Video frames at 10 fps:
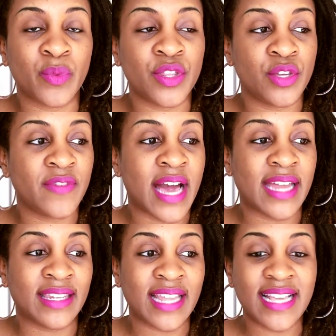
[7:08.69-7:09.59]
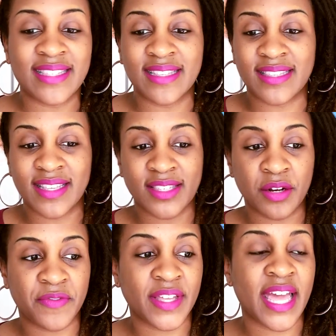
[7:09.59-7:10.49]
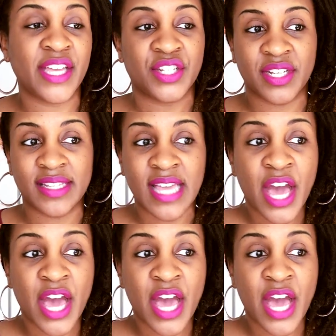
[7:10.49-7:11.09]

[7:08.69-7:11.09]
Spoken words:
whether you've gotten licenses, certifications,